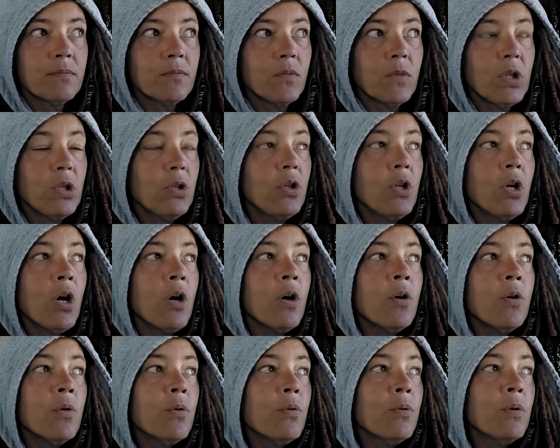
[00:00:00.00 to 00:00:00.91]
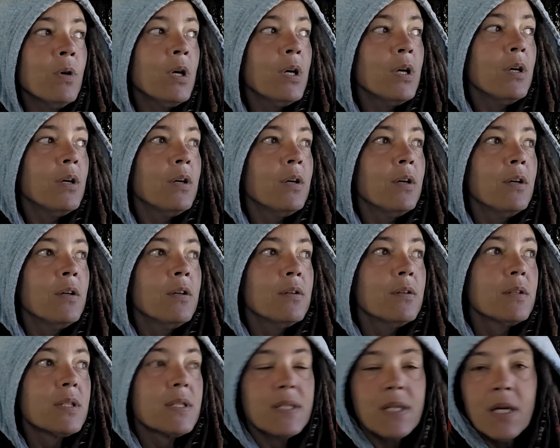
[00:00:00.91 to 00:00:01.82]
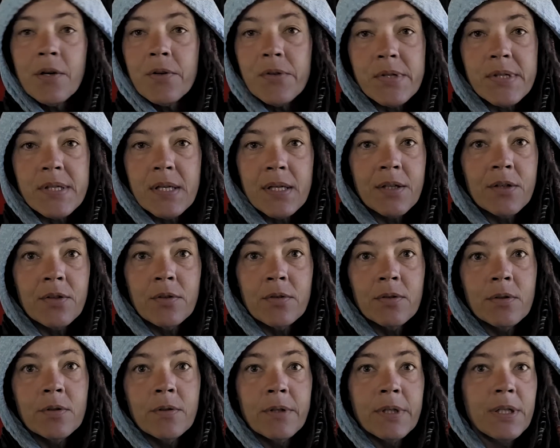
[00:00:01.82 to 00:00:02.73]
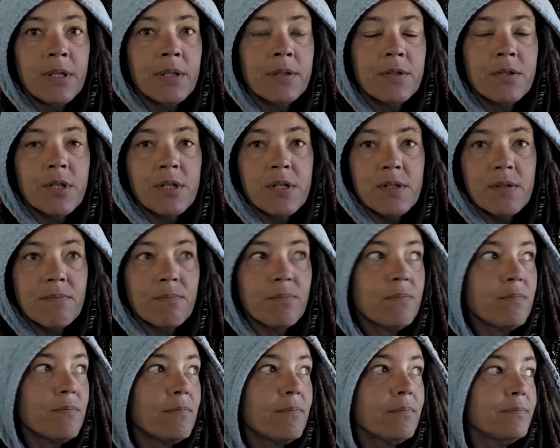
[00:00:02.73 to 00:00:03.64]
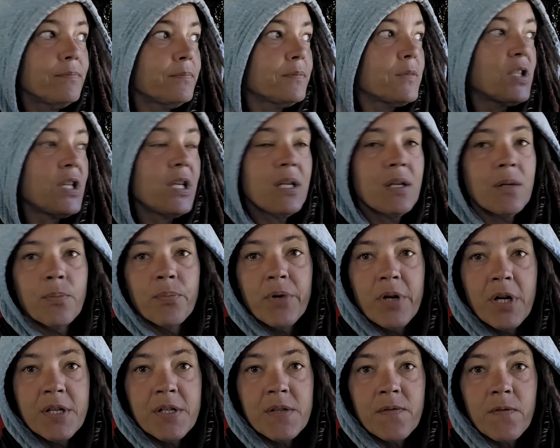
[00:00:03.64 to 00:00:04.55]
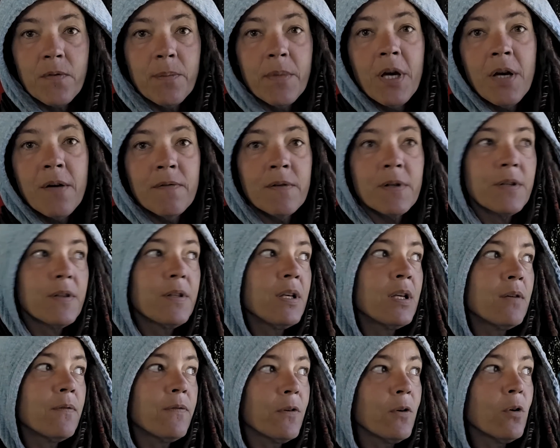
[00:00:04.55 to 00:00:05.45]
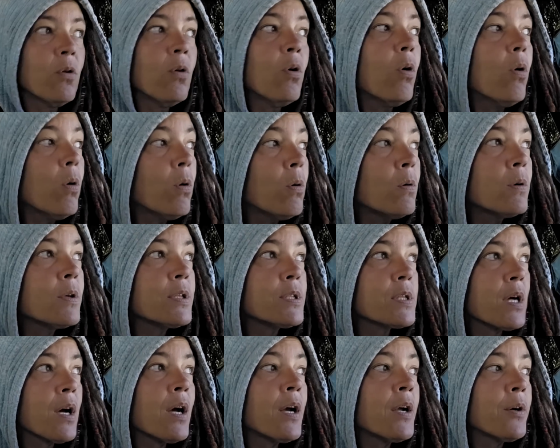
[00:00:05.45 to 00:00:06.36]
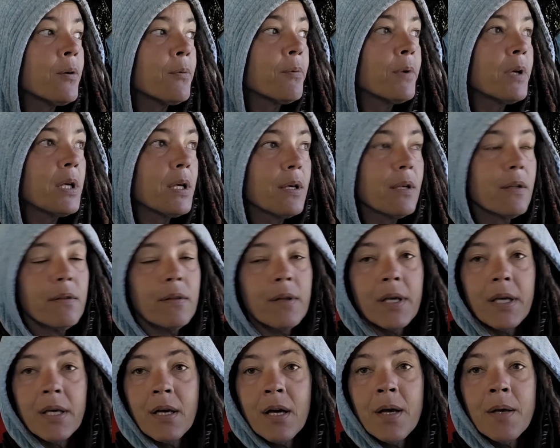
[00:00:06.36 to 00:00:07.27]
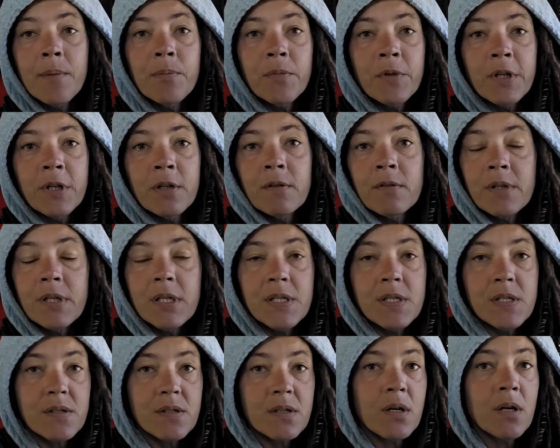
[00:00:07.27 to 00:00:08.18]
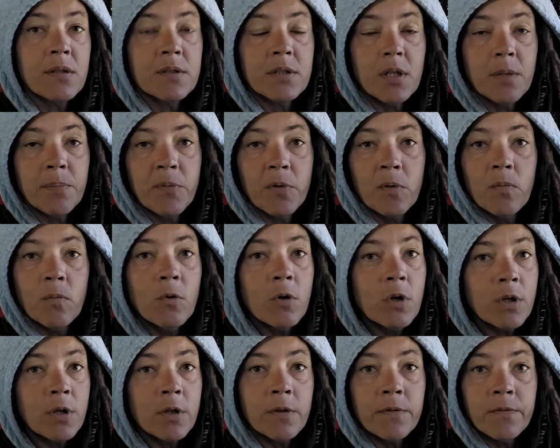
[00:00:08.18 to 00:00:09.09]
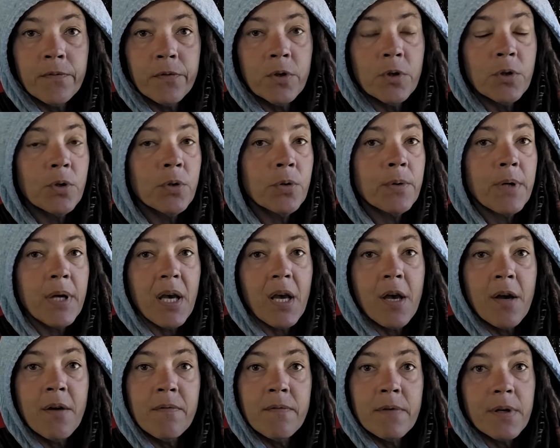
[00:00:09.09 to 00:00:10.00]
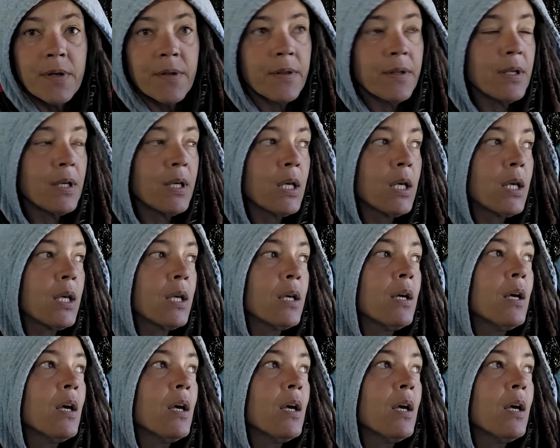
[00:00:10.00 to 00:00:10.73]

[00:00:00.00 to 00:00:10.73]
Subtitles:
no cell signal and just decompress from everything for a whole entire week. Like I'm literally stocked up on water, food, everything.